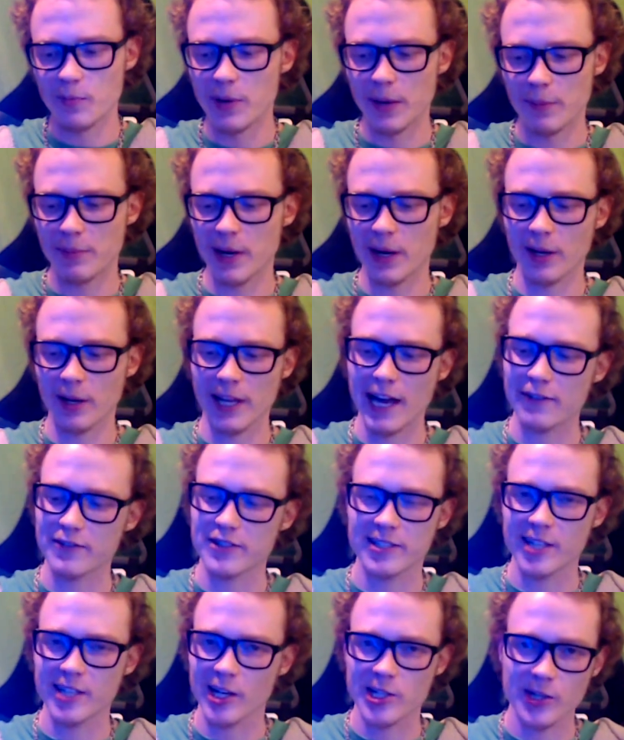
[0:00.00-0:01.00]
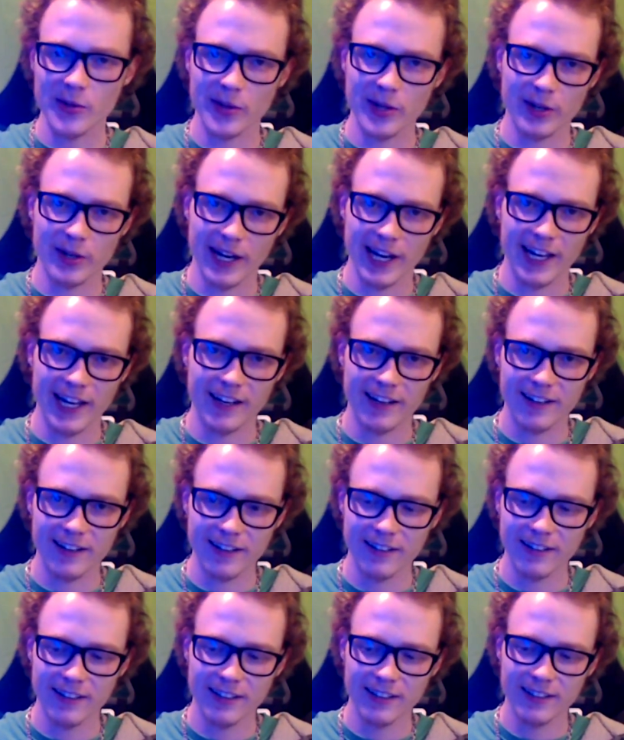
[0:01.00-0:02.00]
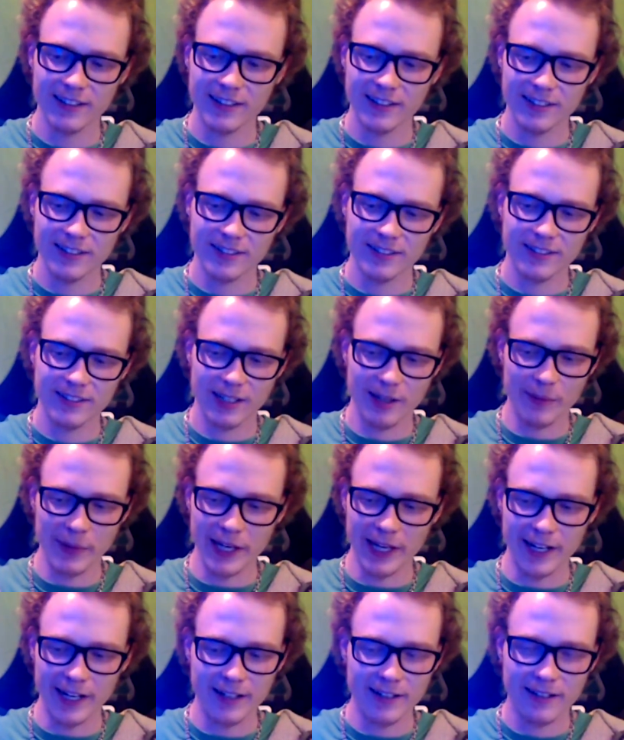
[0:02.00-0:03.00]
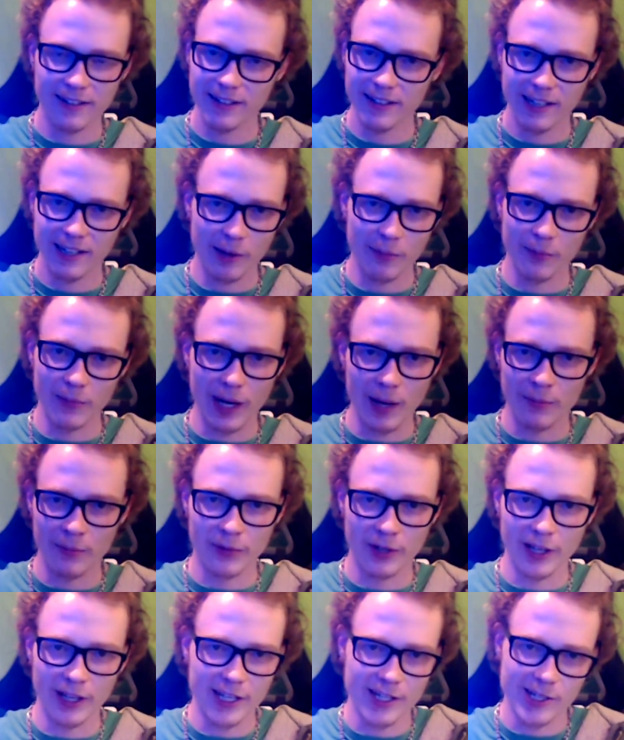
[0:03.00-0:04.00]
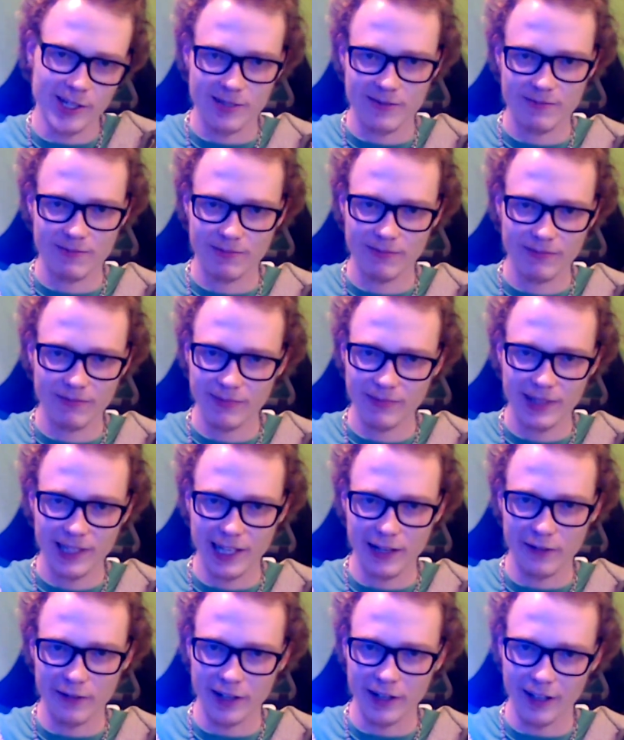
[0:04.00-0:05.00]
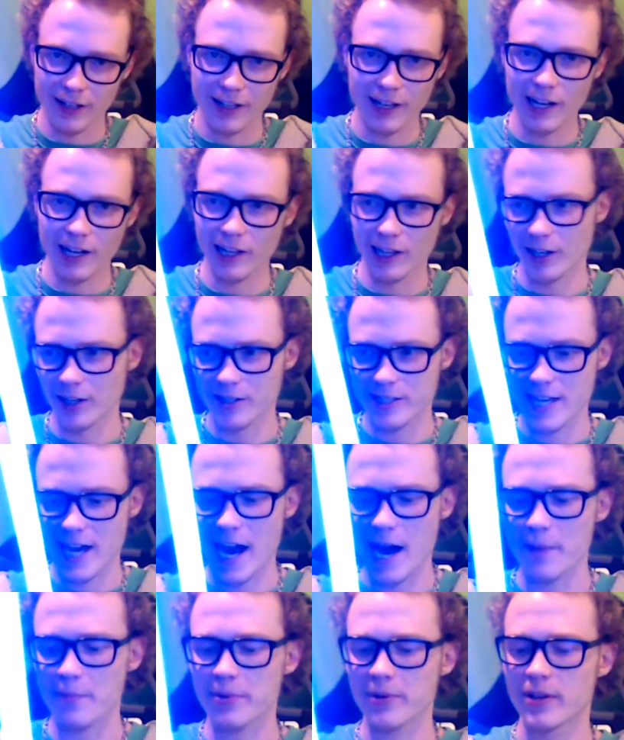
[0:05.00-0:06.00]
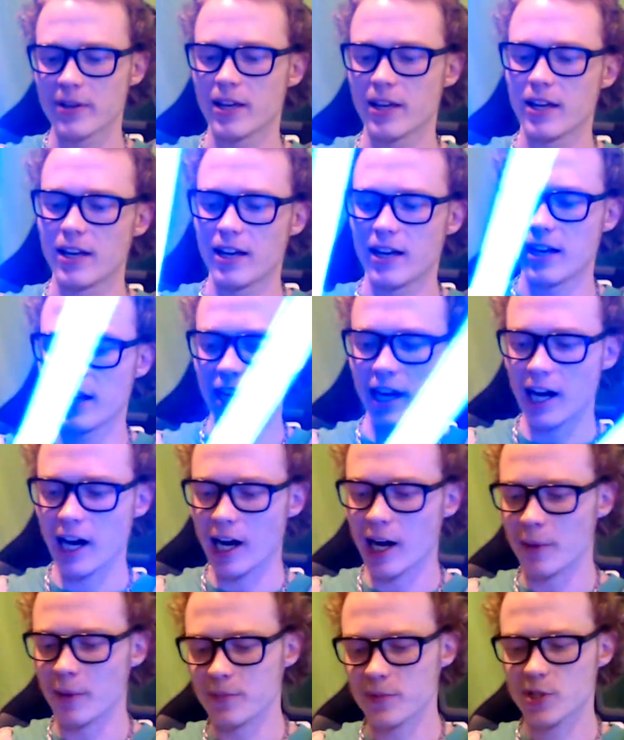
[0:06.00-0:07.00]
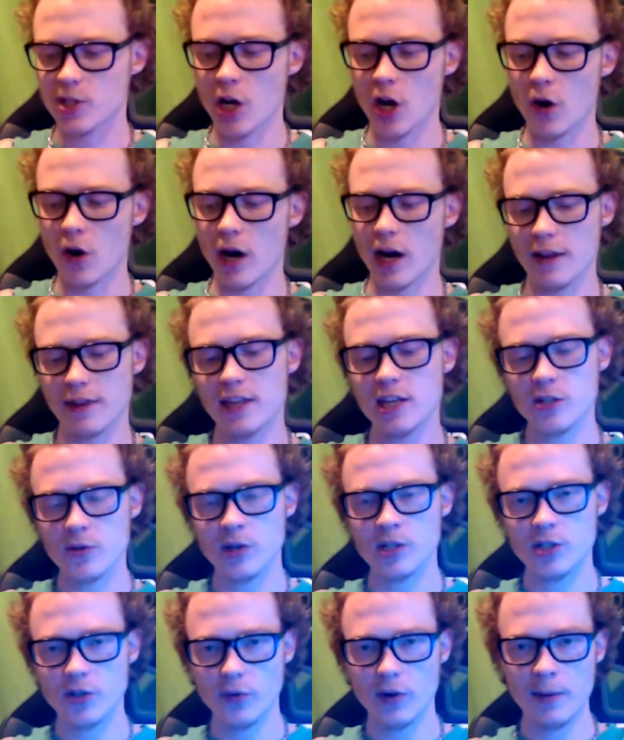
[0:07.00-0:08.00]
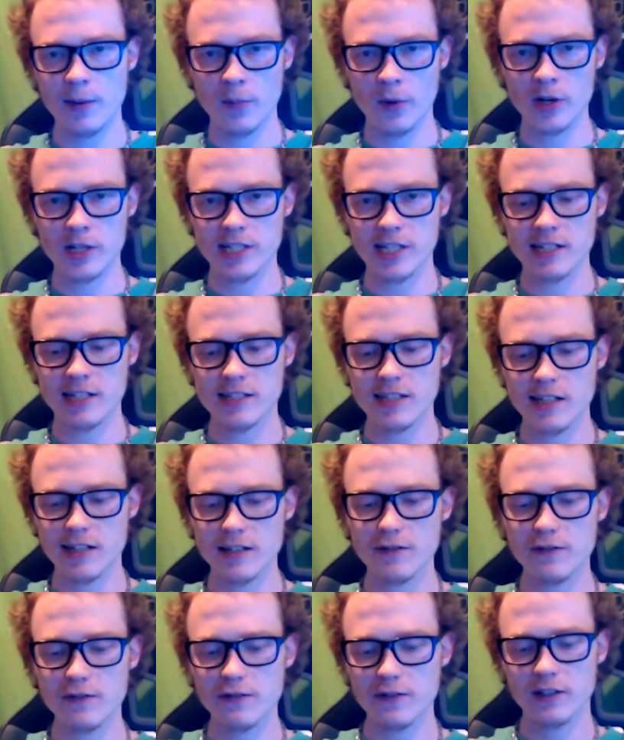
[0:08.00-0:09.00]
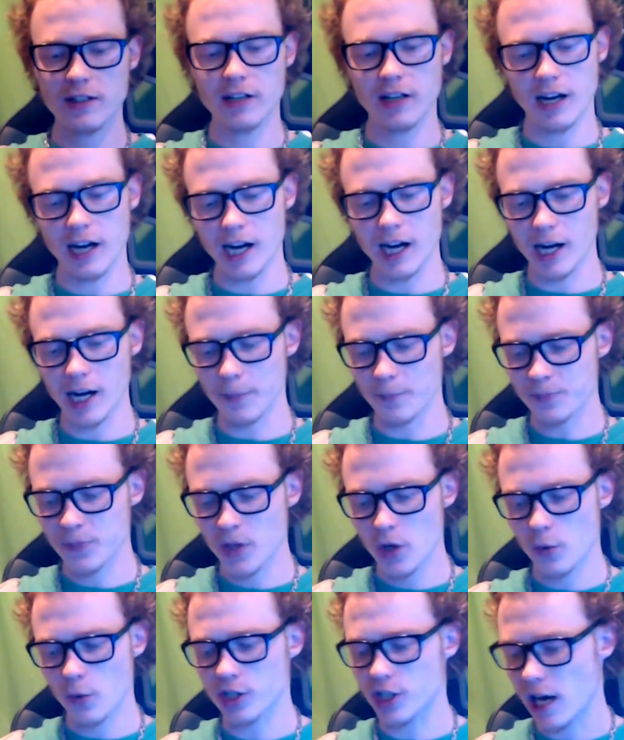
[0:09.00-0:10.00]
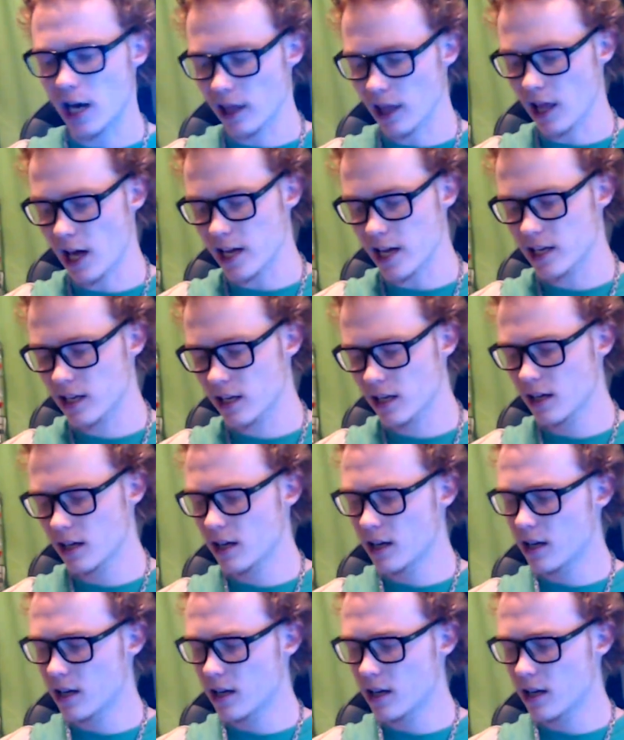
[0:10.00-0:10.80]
You barely have to touch it with your hand. I mean, I'm really just giving it a little tap. So these ones are way more sensitive. which I like.